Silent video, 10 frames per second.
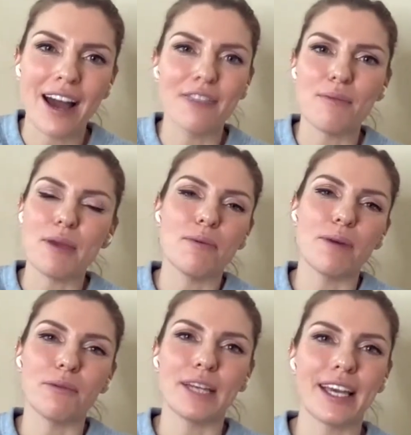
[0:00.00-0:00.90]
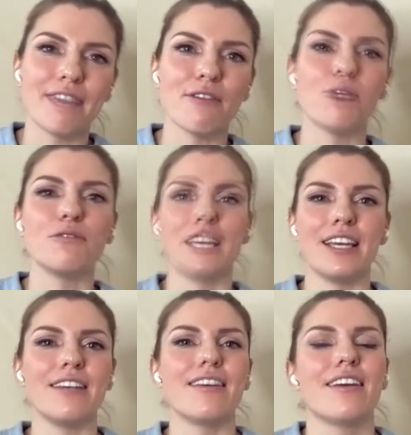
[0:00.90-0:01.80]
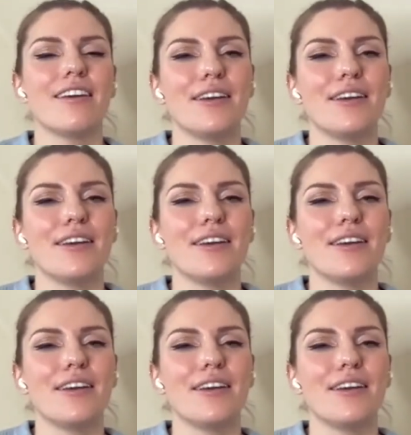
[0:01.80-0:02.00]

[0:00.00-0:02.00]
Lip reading: have that people might want to get involved in.